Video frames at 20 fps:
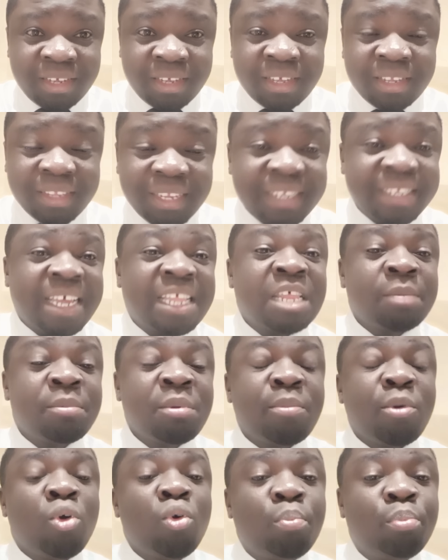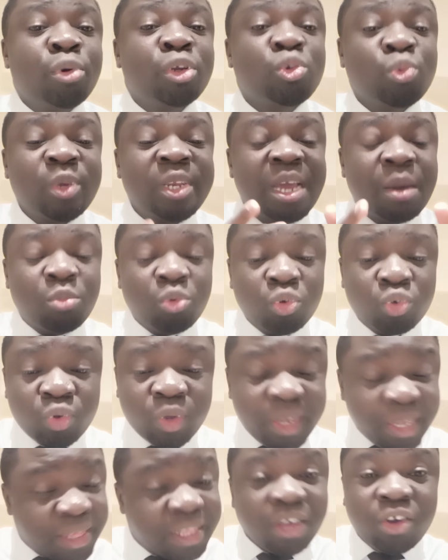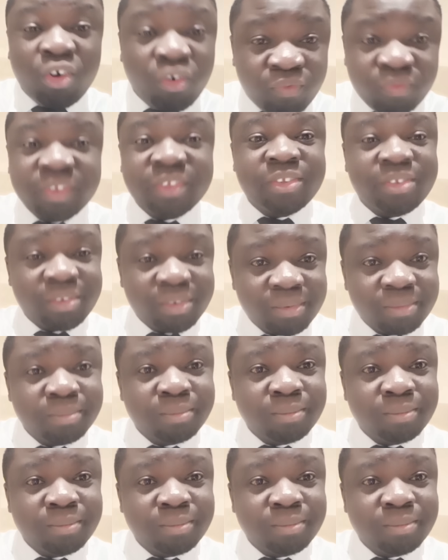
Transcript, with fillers: These are the people who put William Ruto in the office.